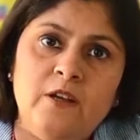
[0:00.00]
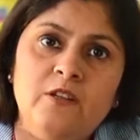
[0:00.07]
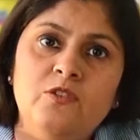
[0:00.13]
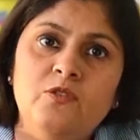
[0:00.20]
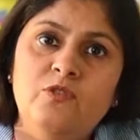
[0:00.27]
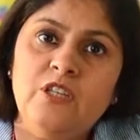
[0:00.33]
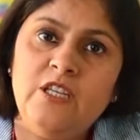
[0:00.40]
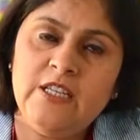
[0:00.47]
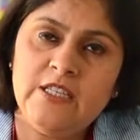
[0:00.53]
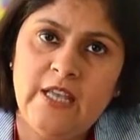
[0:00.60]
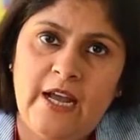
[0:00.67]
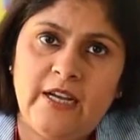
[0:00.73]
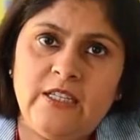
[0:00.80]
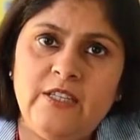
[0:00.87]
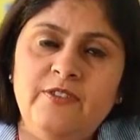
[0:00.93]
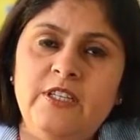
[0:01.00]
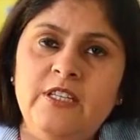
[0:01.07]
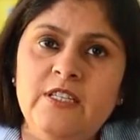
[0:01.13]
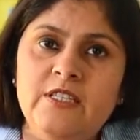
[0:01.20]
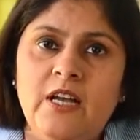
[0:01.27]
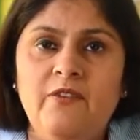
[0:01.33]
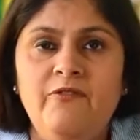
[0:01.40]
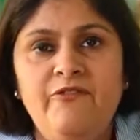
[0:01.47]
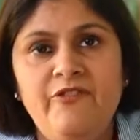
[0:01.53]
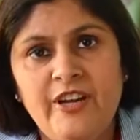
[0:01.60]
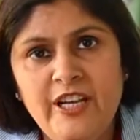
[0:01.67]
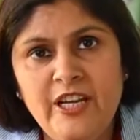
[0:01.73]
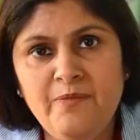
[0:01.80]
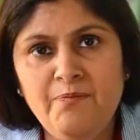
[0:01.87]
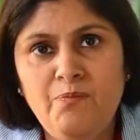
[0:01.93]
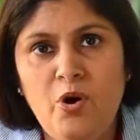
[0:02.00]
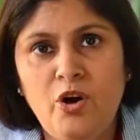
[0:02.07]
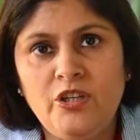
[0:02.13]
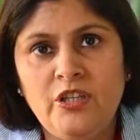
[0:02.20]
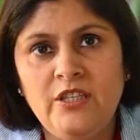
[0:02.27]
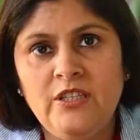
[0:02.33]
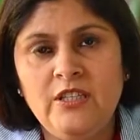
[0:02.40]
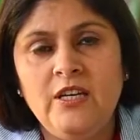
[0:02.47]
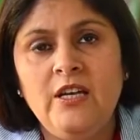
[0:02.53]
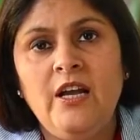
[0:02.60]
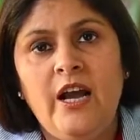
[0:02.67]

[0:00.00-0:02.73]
So these activities are very important,